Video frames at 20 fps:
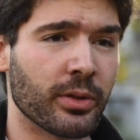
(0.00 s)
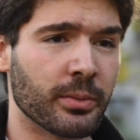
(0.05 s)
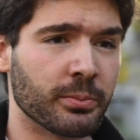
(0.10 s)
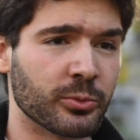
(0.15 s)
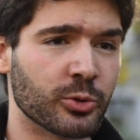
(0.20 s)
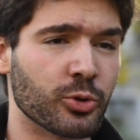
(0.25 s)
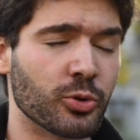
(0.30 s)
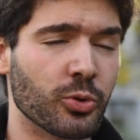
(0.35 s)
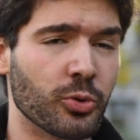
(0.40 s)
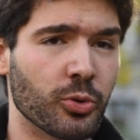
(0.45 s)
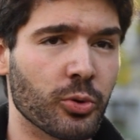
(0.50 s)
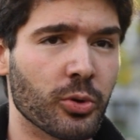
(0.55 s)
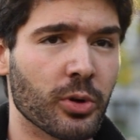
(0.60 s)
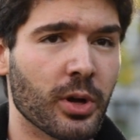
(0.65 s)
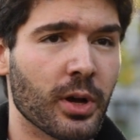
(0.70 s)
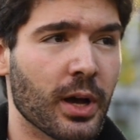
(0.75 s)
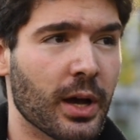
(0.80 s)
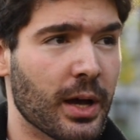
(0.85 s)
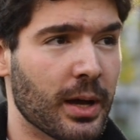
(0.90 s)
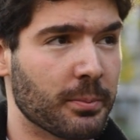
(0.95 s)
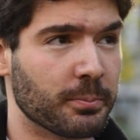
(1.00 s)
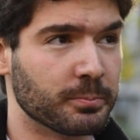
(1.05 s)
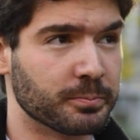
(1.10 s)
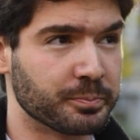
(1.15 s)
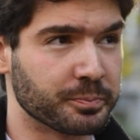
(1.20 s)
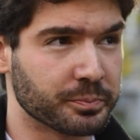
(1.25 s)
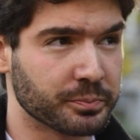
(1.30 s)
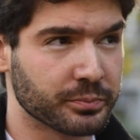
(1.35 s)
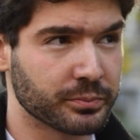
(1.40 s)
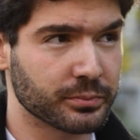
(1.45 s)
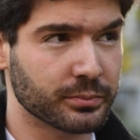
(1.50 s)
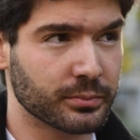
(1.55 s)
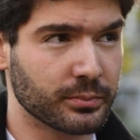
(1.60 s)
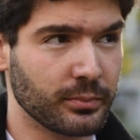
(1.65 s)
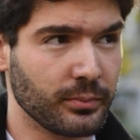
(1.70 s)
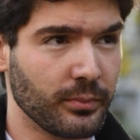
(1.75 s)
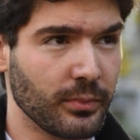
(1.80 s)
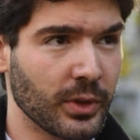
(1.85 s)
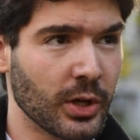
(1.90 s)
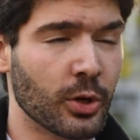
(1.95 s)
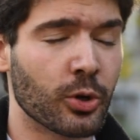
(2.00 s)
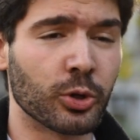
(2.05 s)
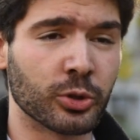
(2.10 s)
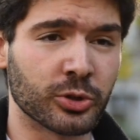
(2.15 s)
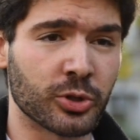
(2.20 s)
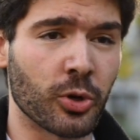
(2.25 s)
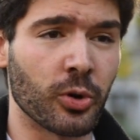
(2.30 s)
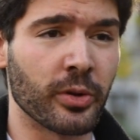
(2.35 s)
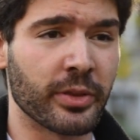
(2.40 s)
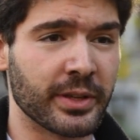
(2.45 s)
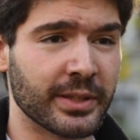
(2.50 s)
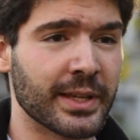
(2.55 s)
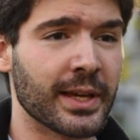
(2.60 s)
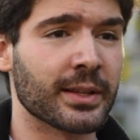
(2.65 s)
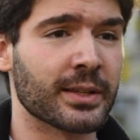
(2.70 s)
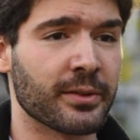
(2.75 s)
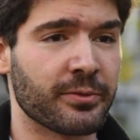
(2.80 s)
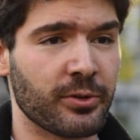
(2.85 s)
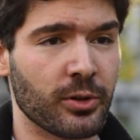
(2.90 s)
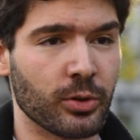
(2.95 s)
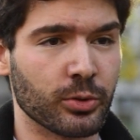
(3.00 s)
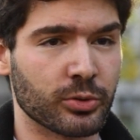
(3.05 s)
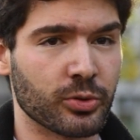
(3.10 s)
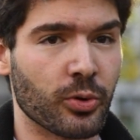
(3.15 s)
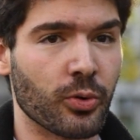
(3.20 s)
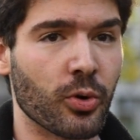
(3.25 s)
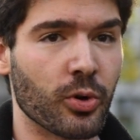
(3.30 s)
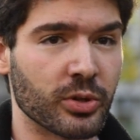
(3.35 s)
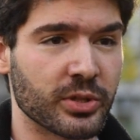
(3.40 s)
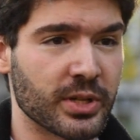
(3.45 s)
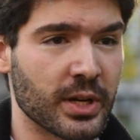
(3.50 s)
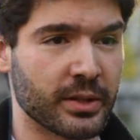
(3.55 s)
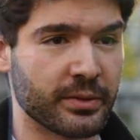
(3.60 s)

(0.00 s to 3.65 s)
them to control the data flow towards